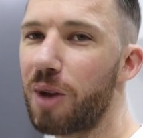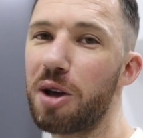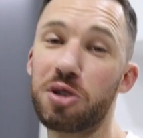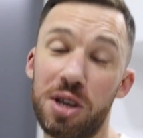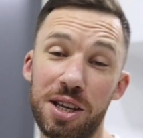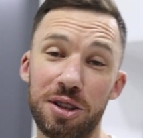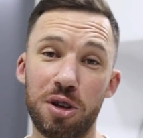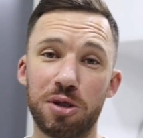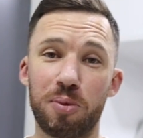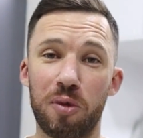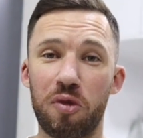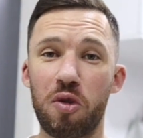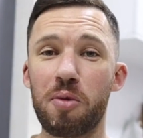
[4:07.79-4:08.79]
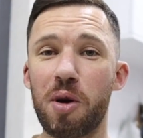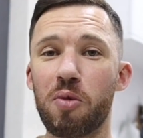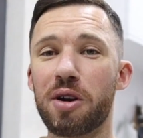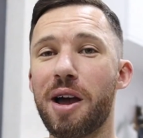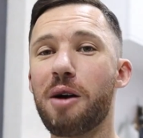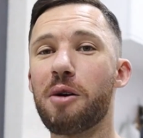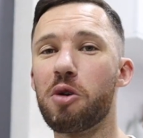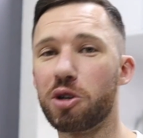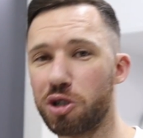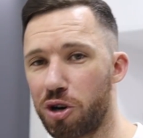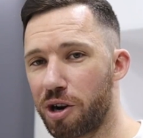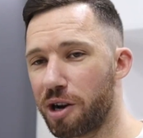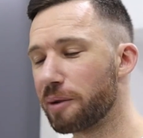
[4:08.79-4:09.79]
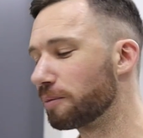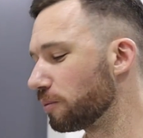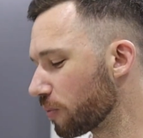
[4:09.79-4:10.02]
I usually eat those before my workout or during.